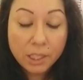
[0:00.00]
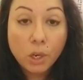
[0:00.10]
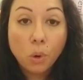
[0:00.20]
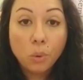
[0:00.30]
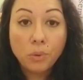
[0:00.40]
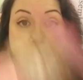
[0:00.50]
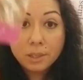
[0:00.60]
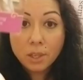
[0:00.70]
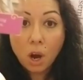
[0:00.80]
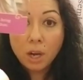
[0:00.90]
you know,
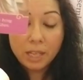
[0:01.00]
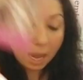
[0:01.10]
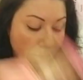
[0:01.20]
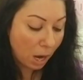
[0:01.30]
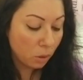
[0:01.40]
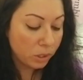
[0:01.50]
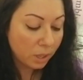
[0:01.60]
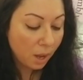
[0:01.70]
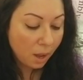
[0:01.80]
this card came out,